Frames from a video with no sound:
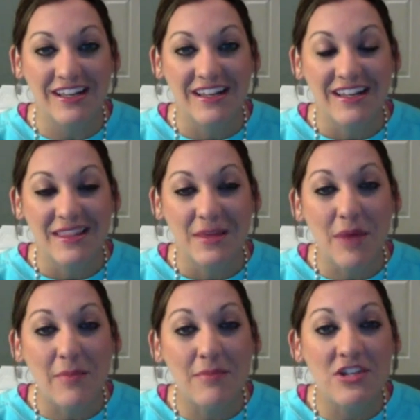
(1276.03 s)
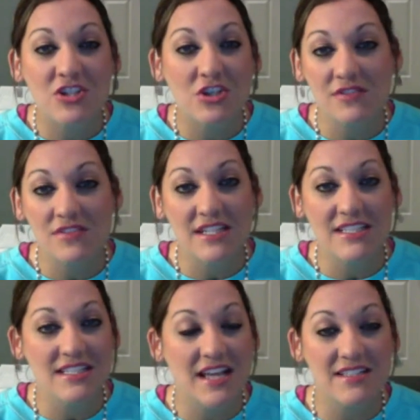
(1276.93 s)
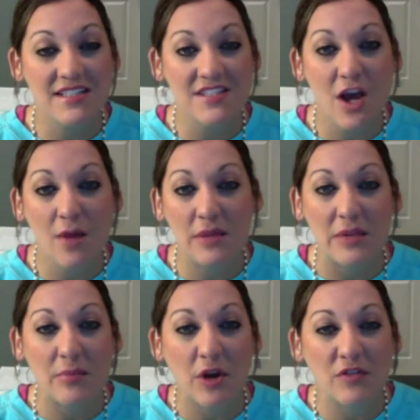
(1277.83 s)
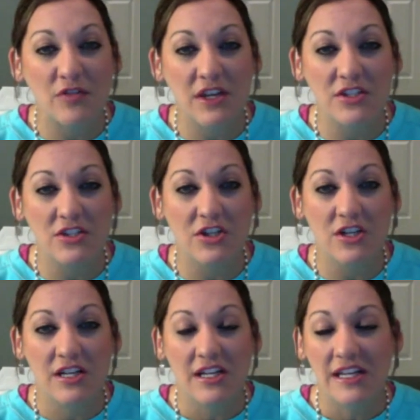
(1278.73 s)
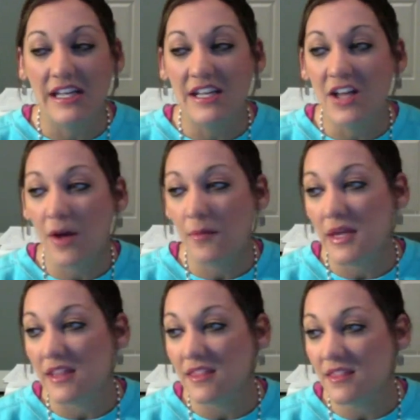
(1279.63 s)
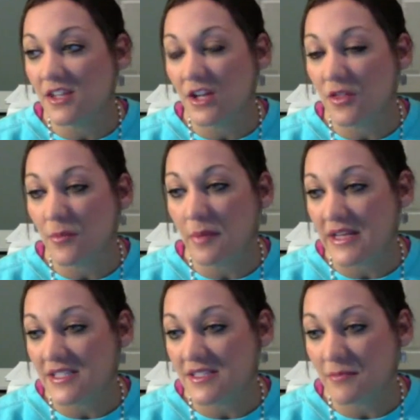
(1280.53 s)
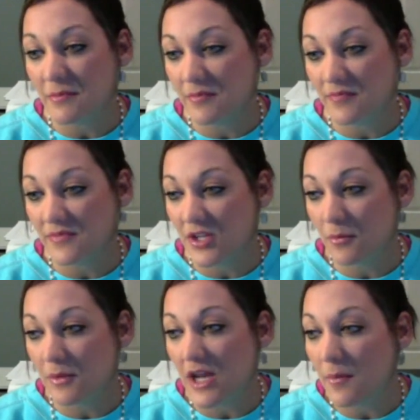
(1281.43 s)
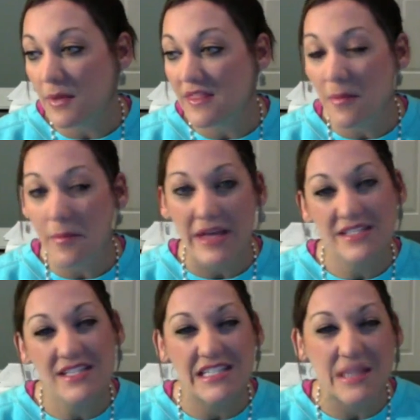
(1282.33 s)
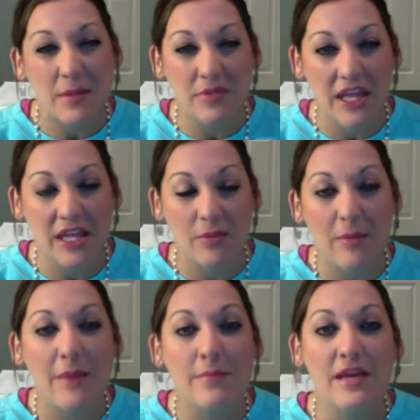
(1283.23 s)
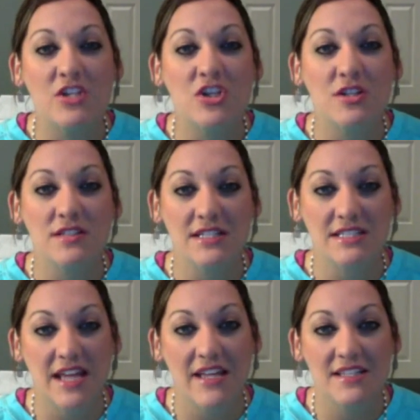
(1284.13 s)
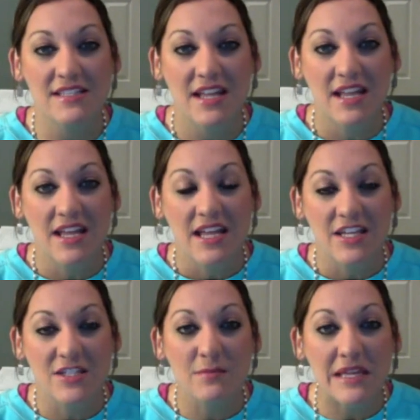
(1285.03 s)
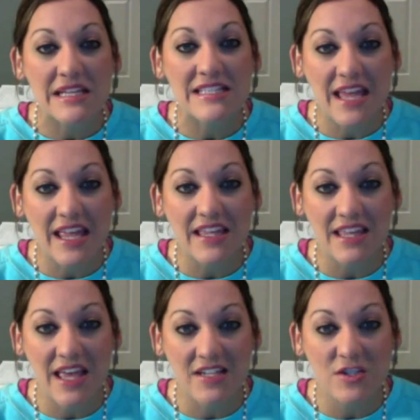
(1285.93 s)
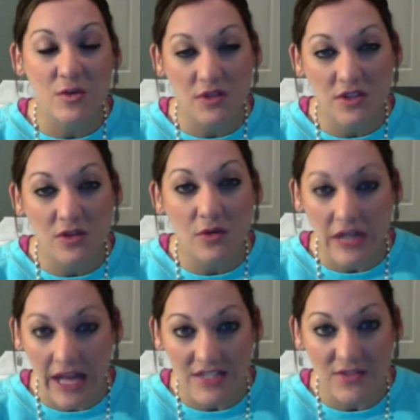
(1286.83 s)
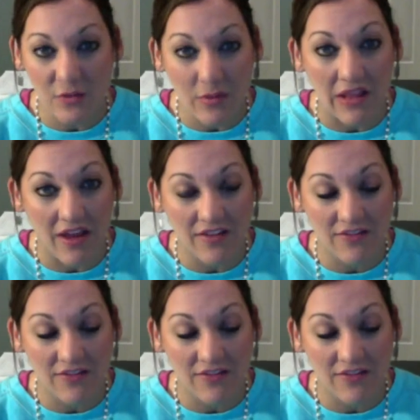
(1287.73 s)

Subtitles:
that my measure of success is not being perfect or it not being, the best, me not being the best at something, but my measure of success is me saying yes to what the Lord has for my life.